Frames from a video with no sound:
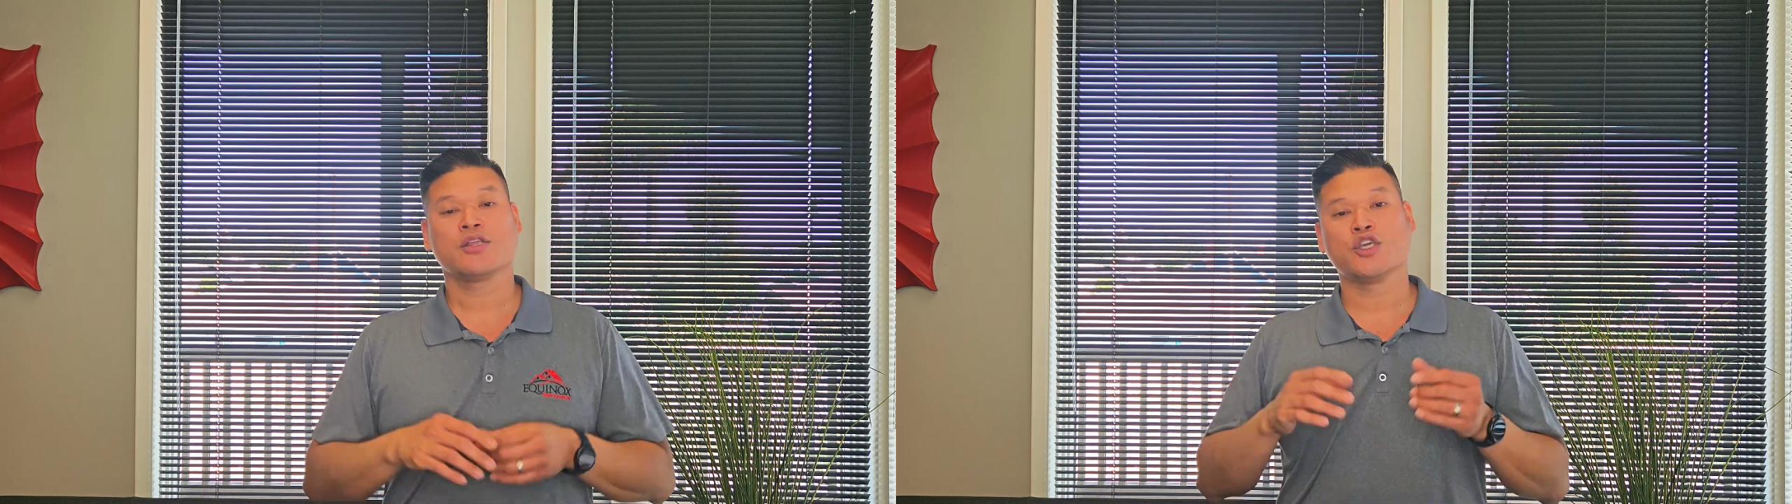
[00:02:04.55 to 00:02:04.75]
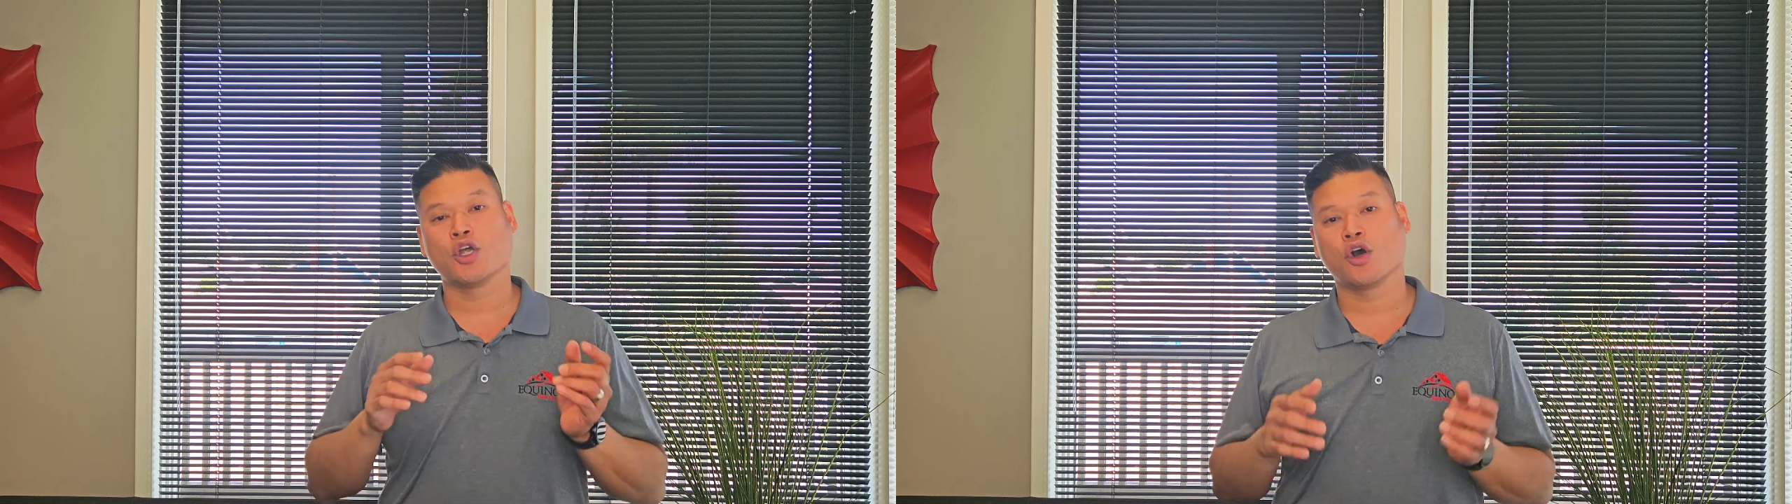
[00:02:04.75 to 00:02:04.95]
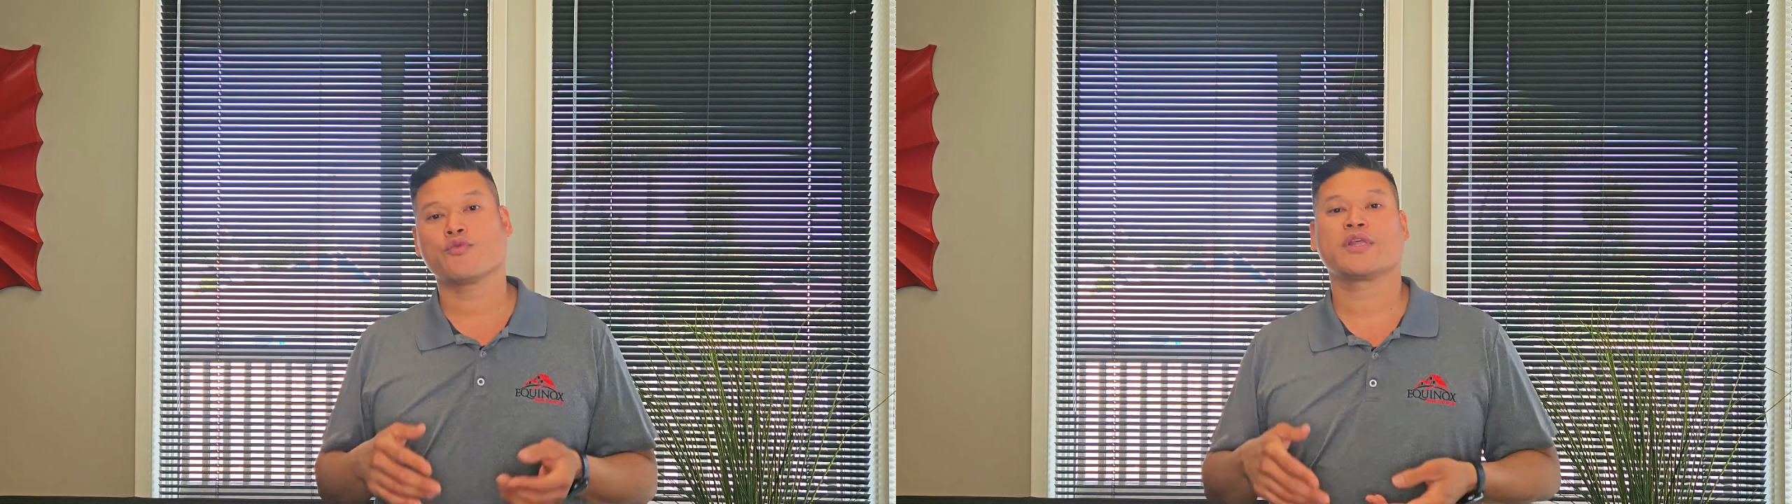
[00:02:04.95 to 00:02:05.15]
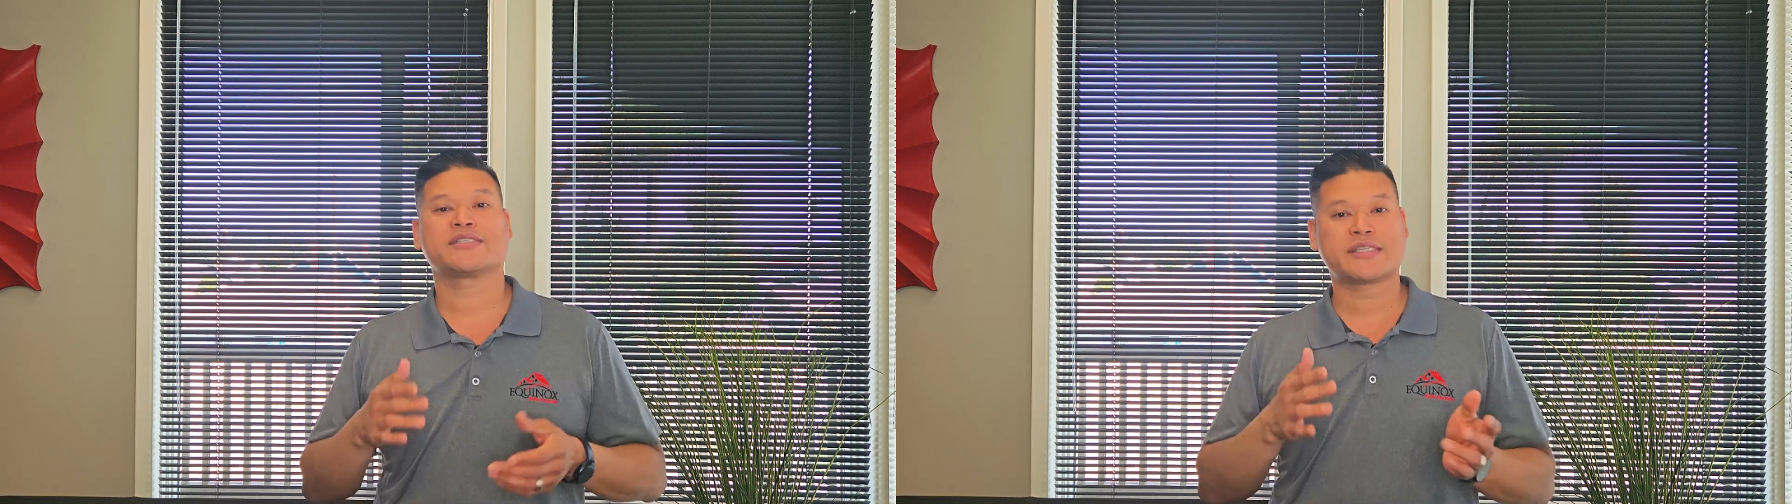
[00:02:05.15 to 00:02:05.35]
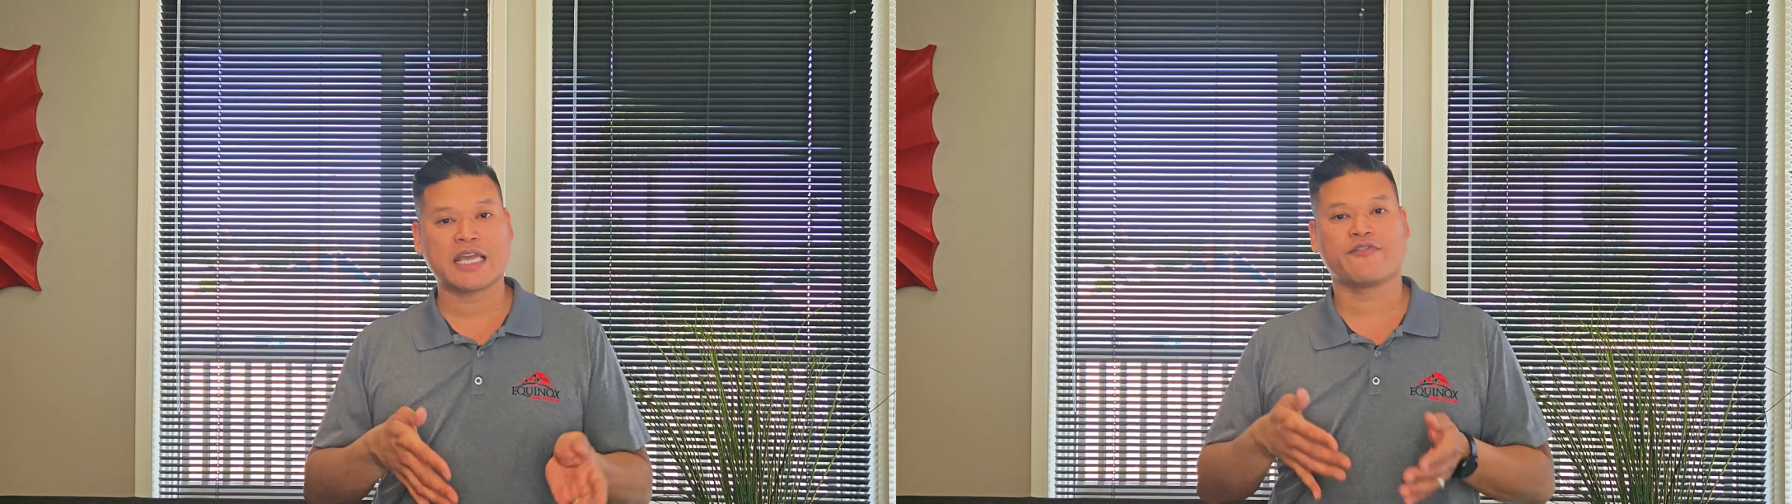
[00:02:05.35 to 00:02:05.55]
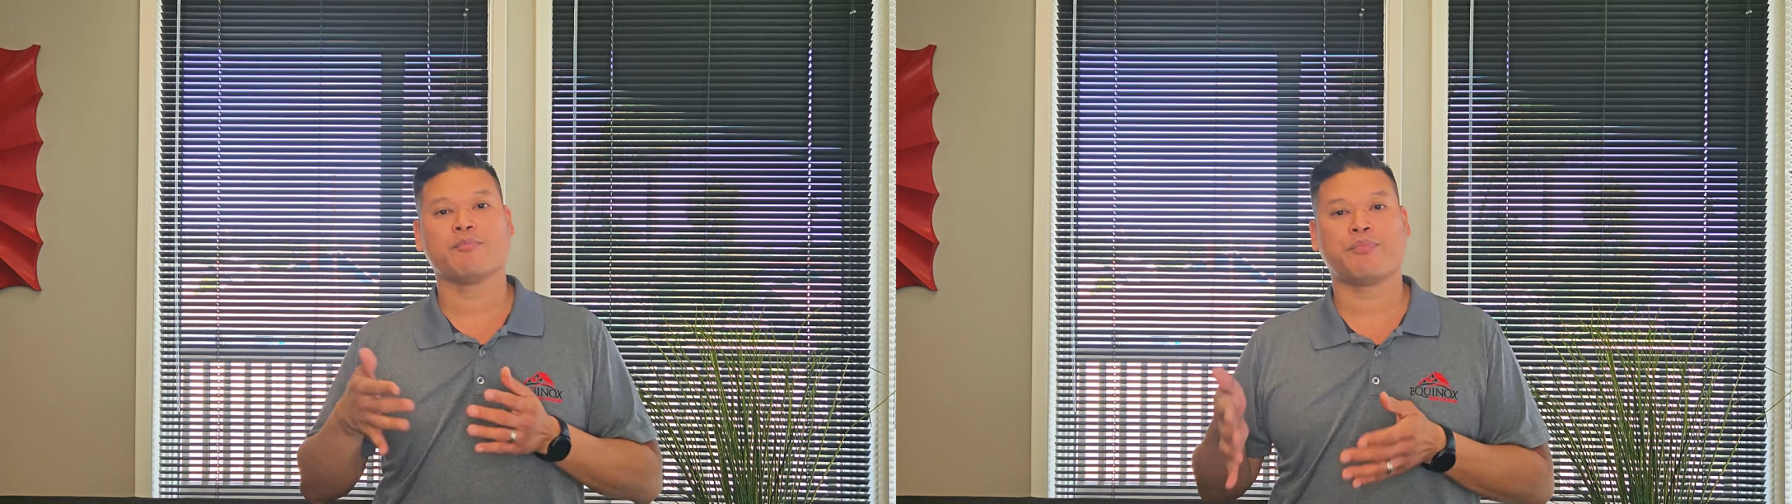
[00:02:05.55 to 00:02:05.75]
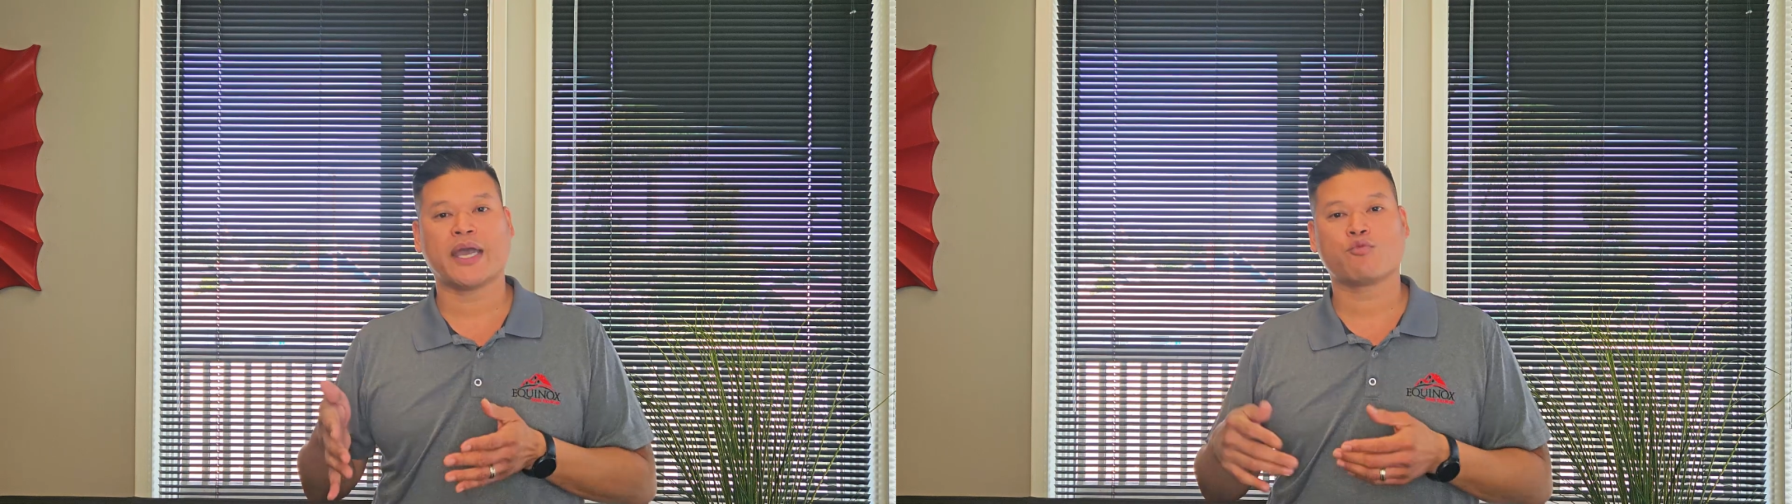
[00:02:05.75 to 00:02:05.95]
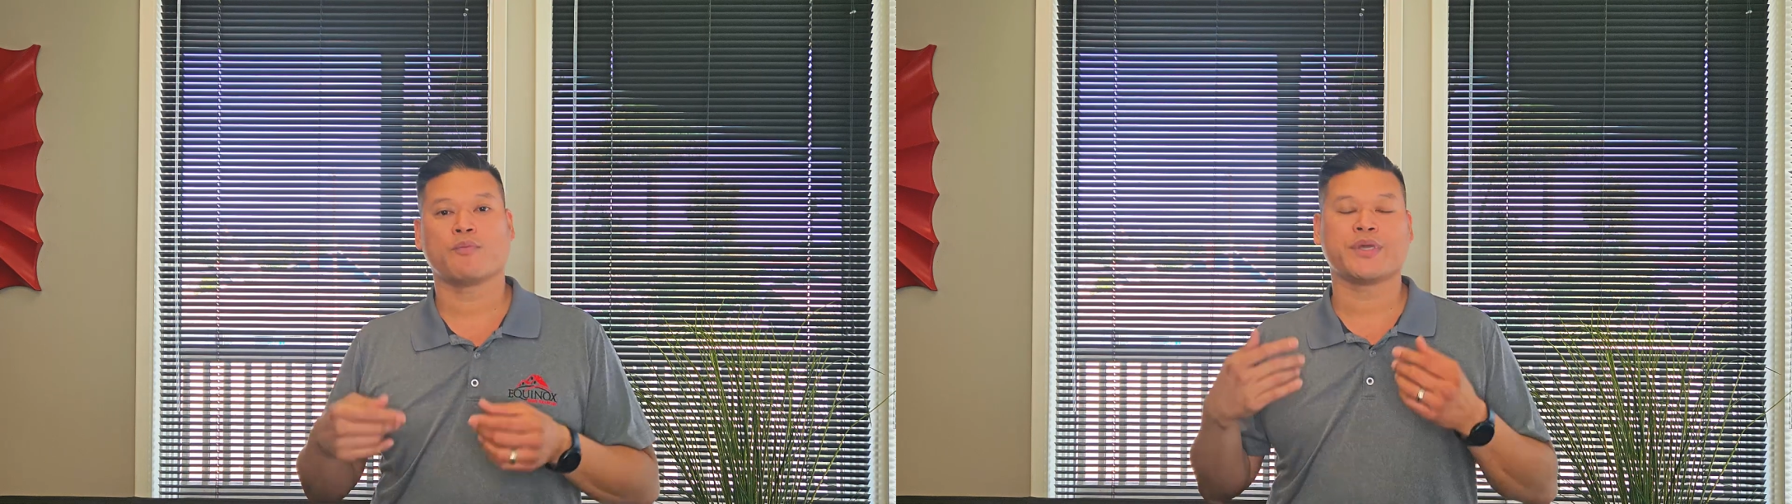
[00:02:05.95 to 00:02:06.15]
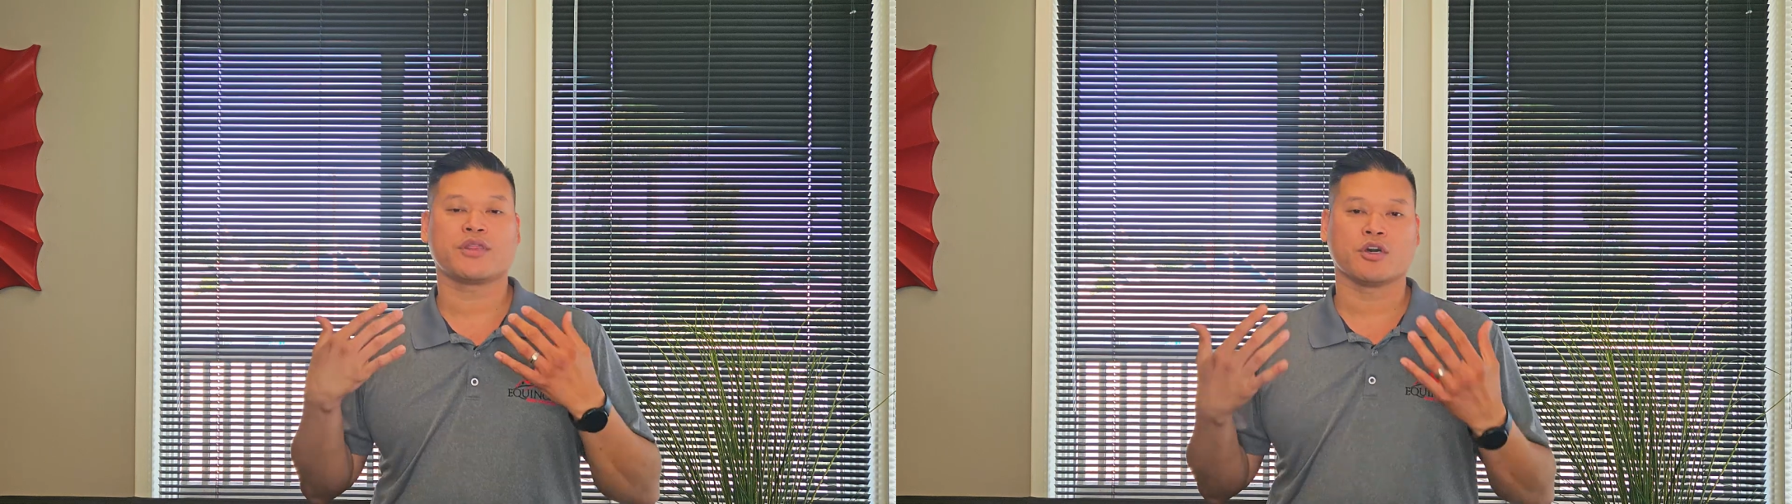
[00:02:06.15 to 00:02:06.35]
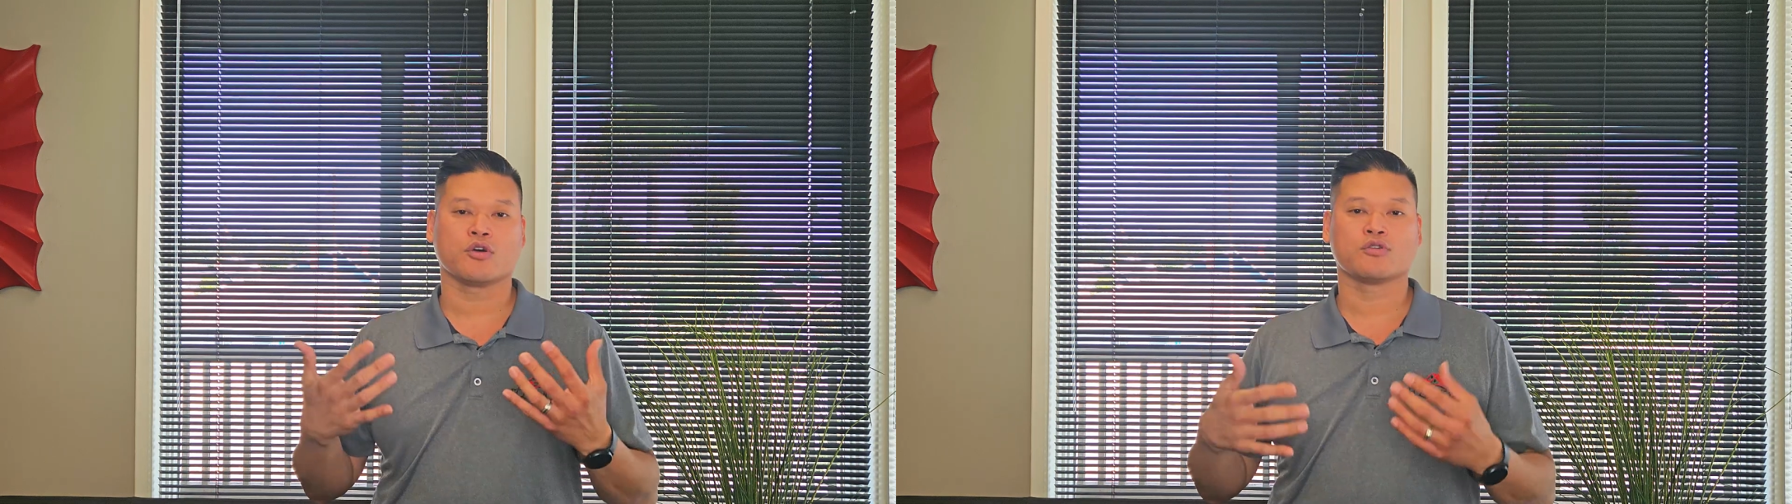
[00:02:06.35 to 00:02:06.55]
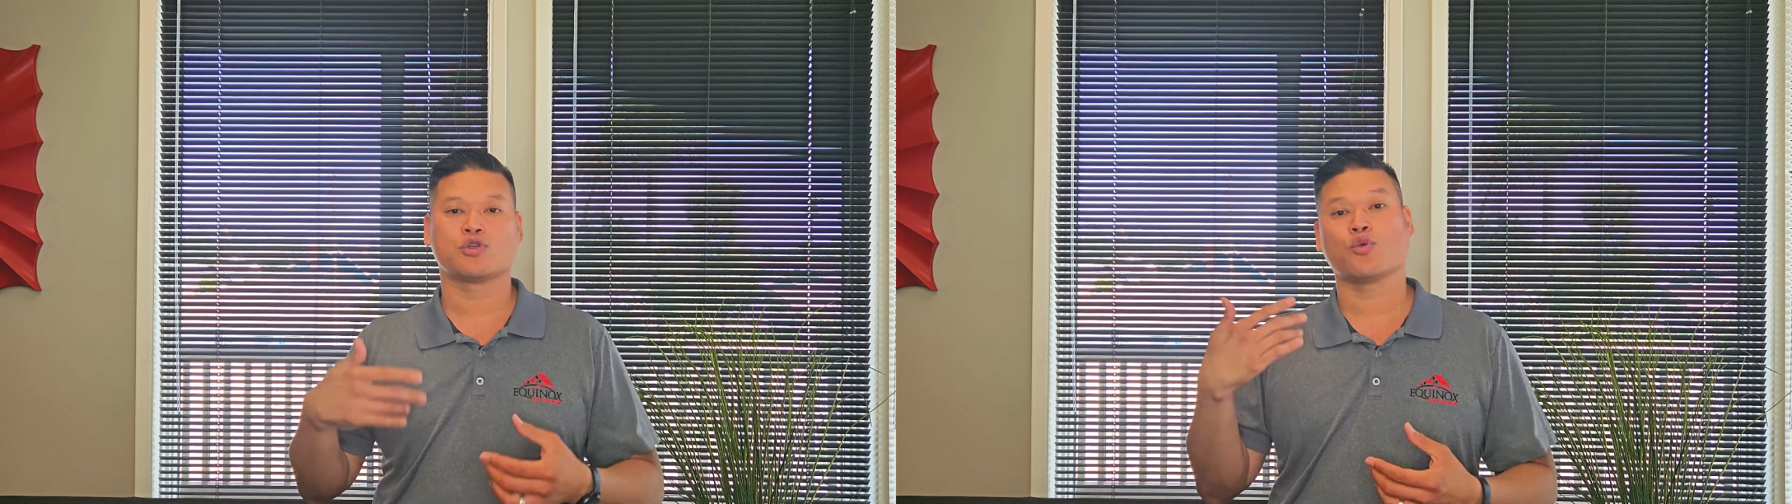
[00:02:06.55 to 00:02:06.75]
You know, the safer bet would be those